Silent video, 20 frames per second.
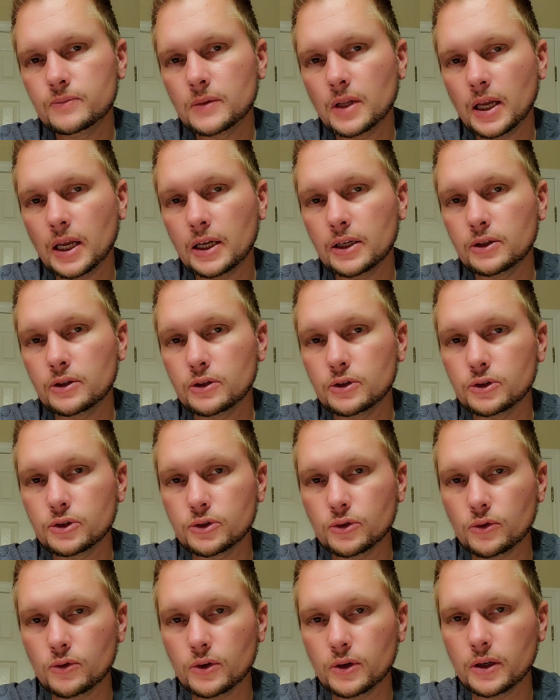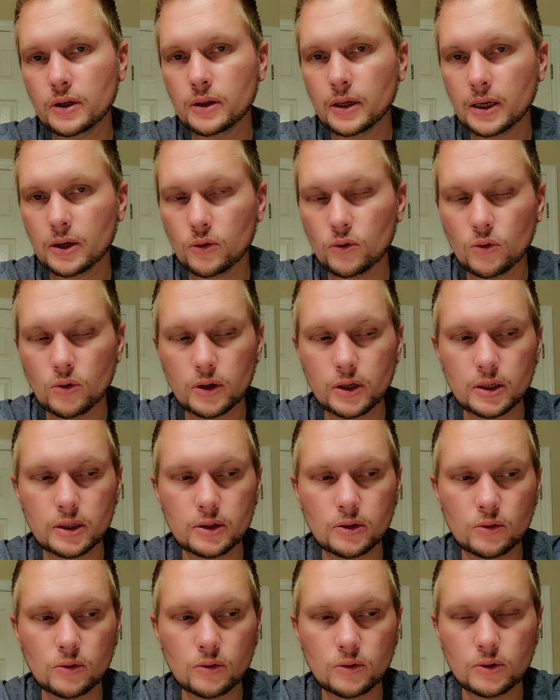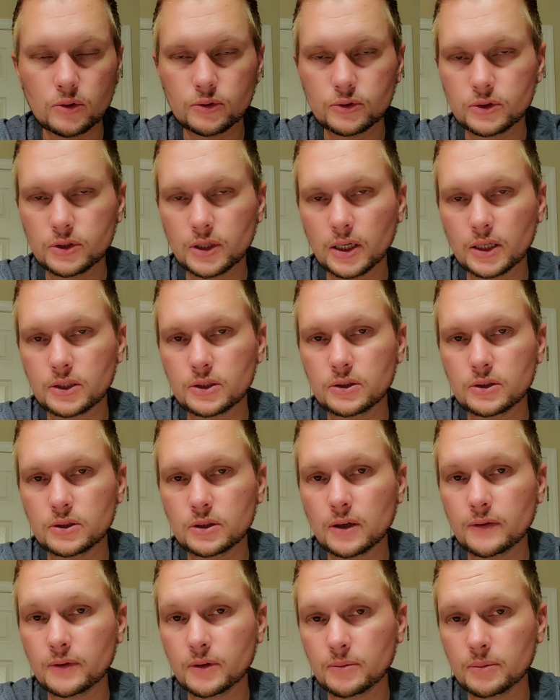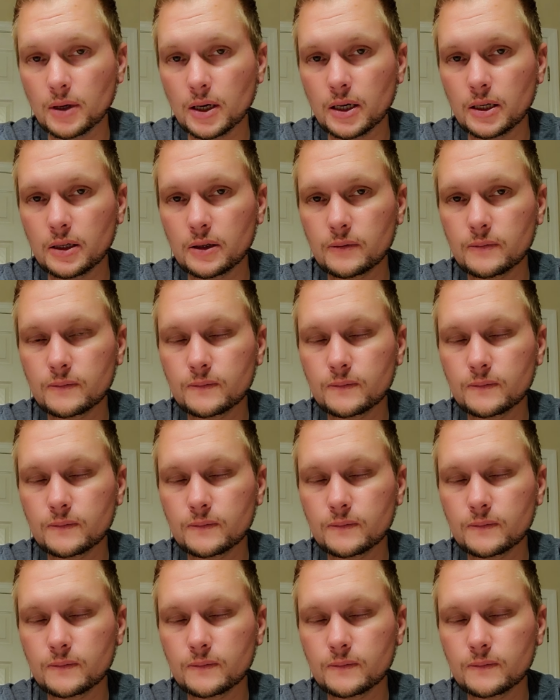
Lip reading: and destroying that organ or those sections of the body.